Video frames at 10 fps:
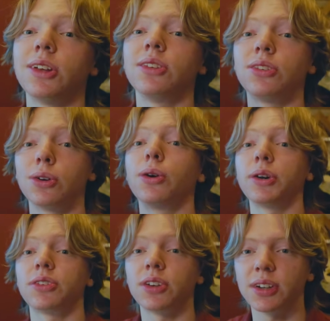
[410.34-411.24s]
is your
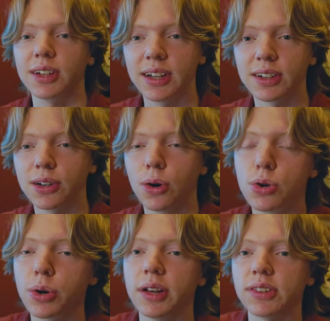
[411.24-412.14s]
oyster, and
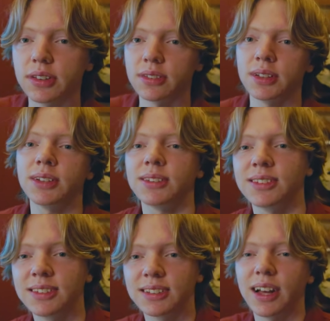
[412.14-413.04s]
go crazy.
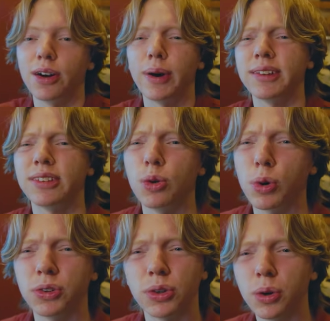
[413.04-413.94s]
I don't know why I said the
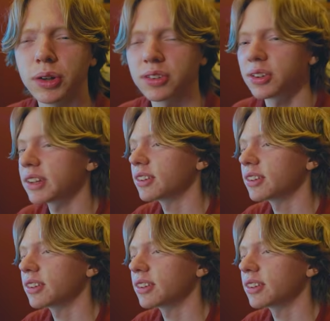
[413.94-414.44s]
world's your oyster.